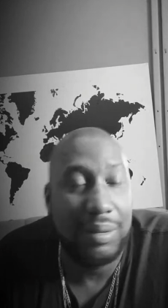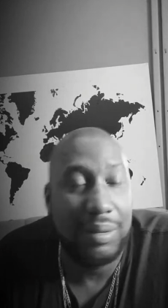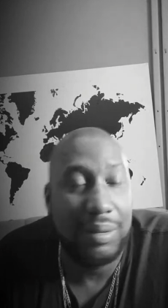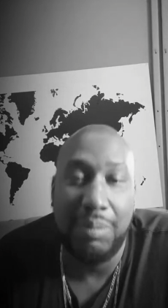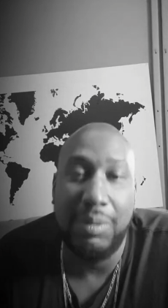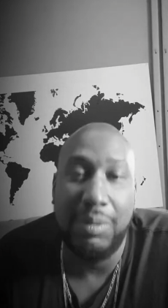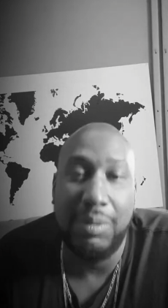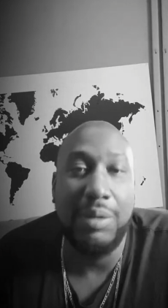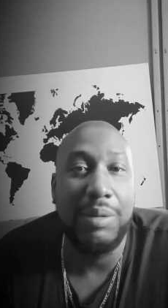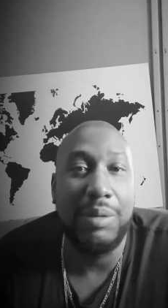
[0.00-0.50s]

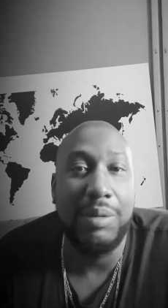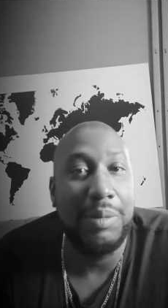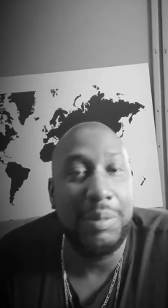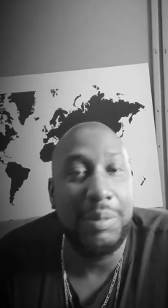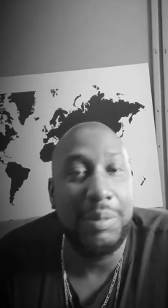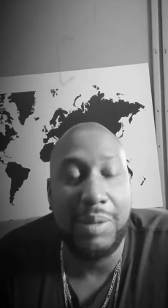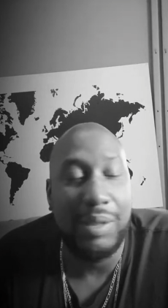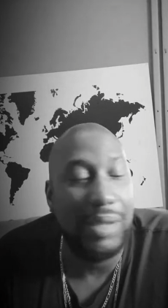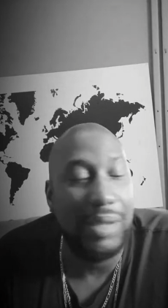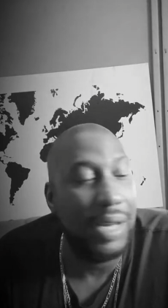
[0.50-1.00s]

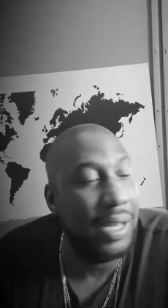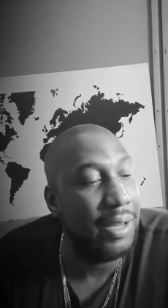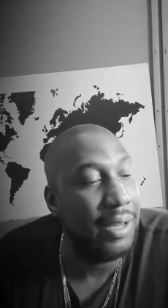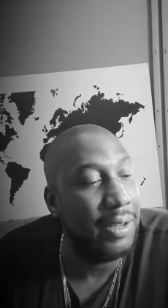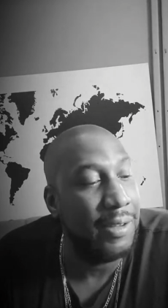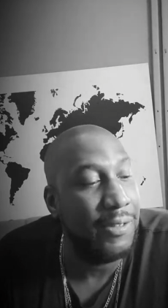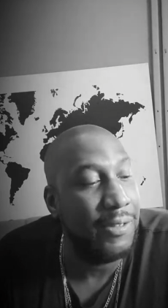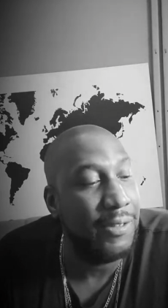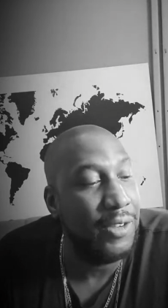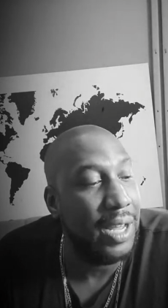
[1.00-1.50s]
You got,
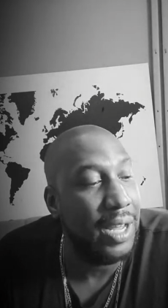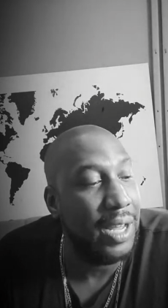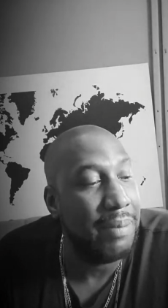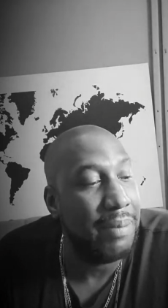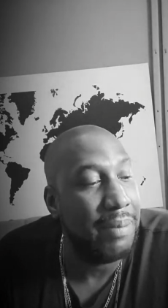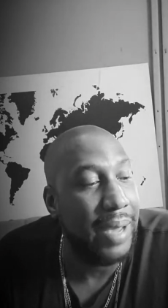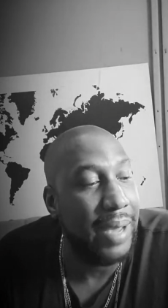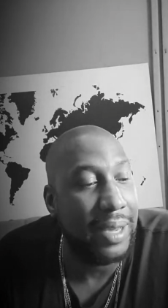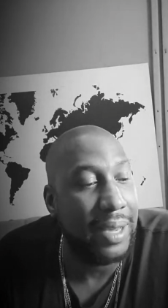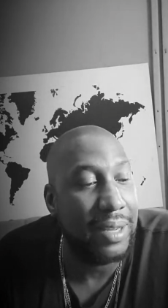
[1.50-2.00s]
if you got a
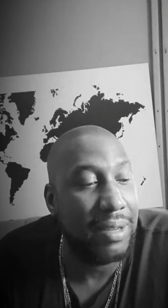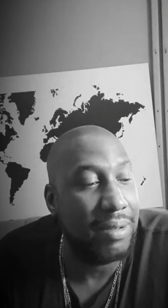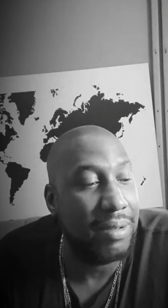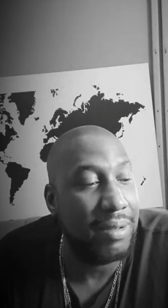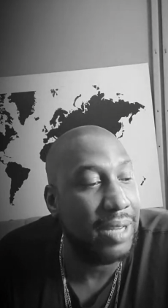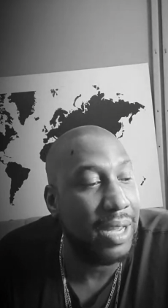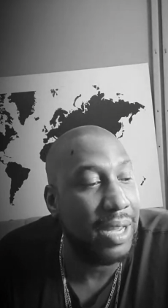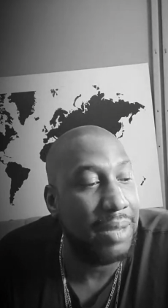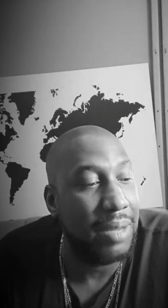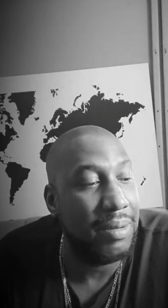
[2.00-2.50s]
Mac in your
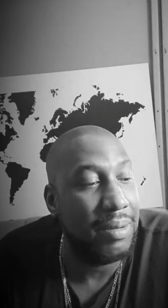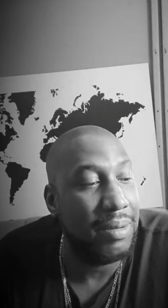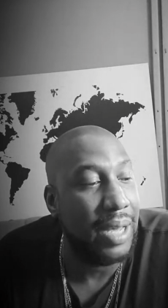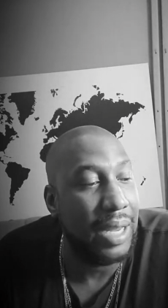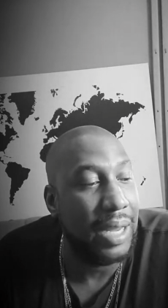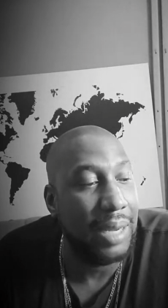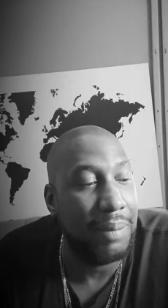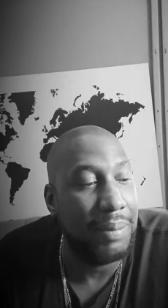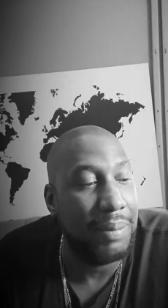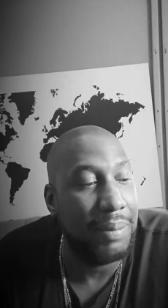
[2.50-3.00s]
name, you
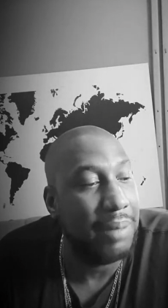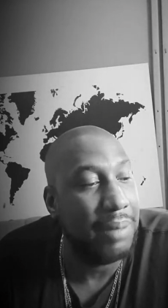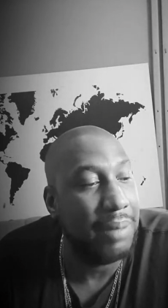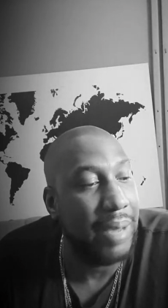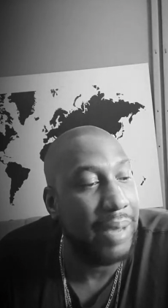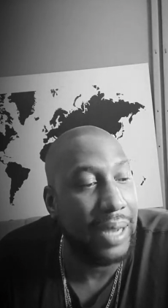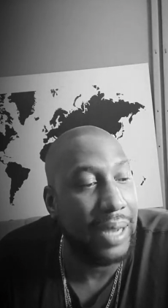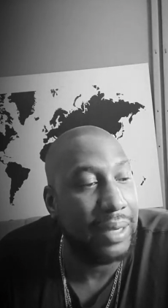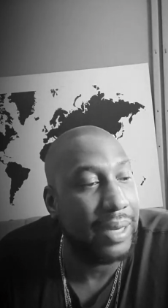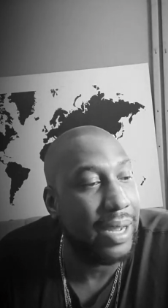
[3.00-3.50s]
gotta be
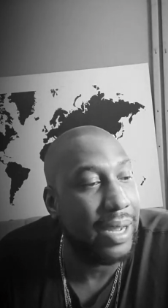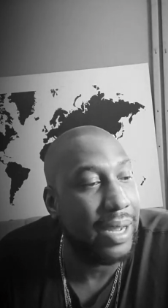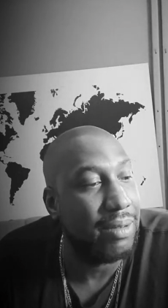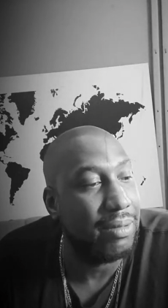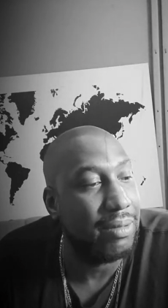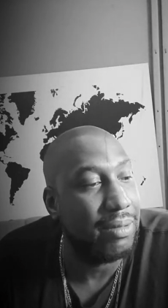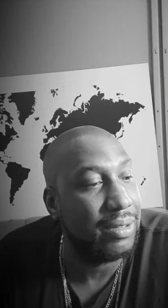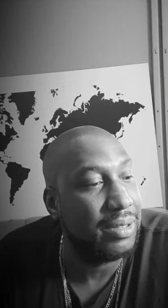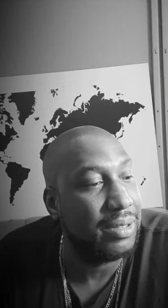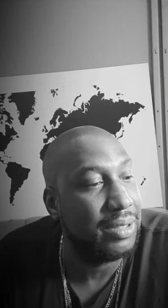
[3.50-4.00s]

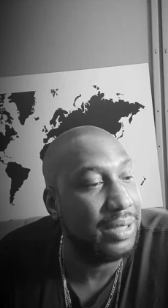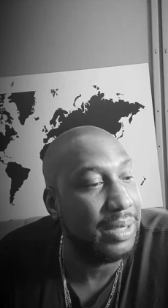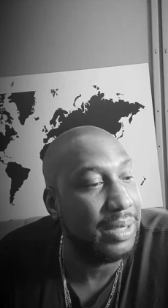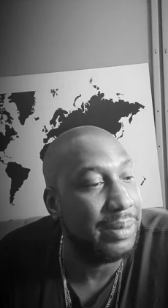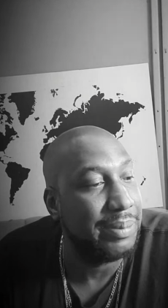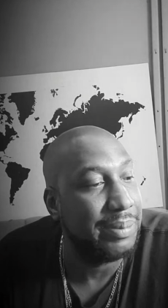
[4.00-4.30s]
MacDonald or something.